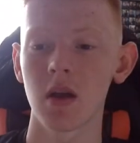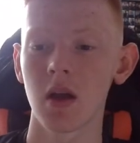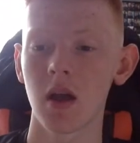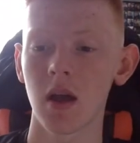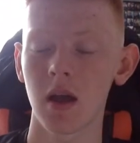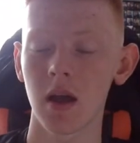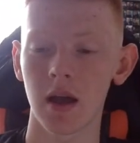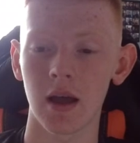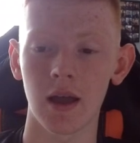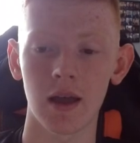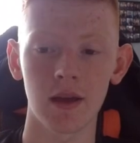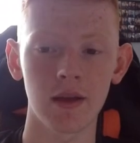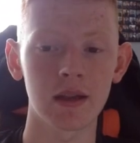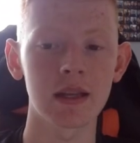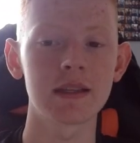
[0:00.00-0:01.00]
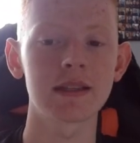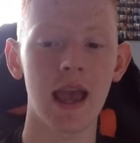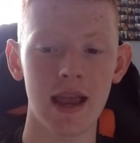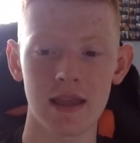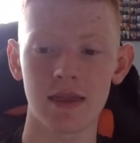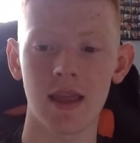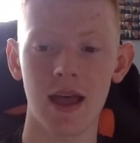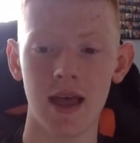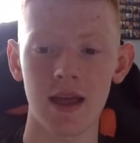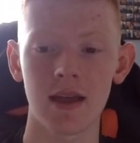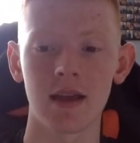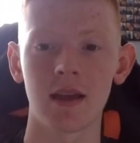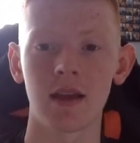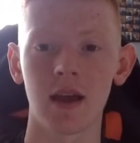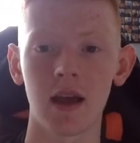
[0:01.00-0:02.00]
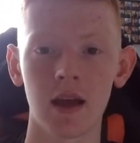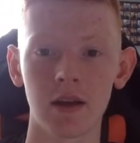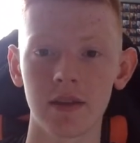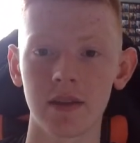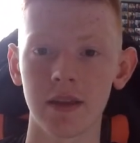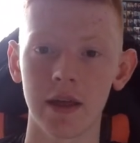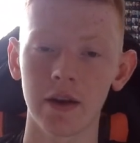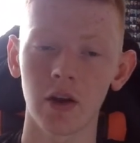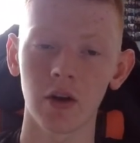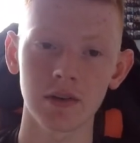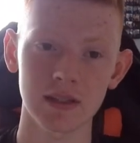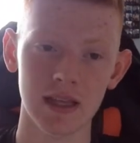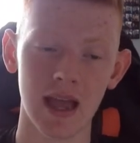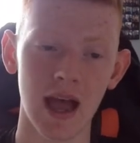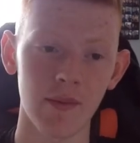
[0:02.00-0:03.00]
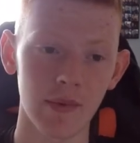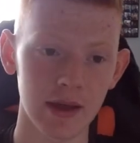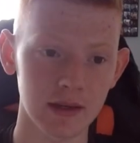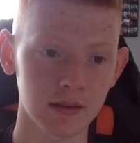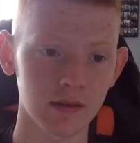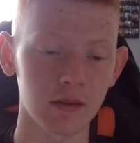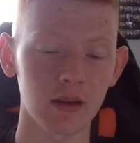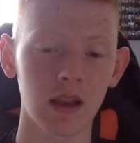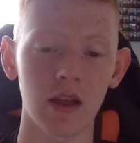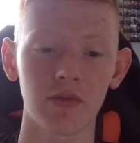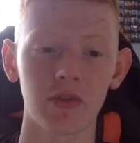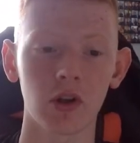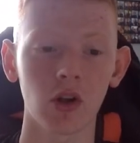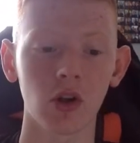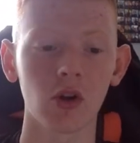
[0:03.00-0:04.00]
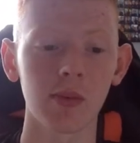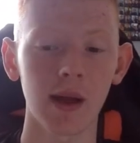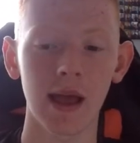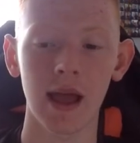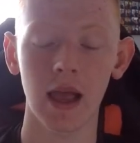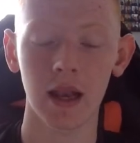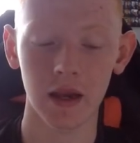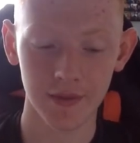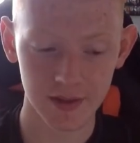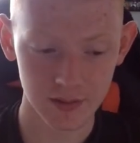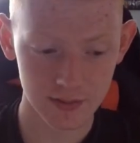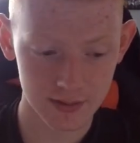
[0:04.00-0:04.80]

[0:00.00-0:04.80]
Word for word: uh, and he's getting there and then obviously Ahmed left the club earlier this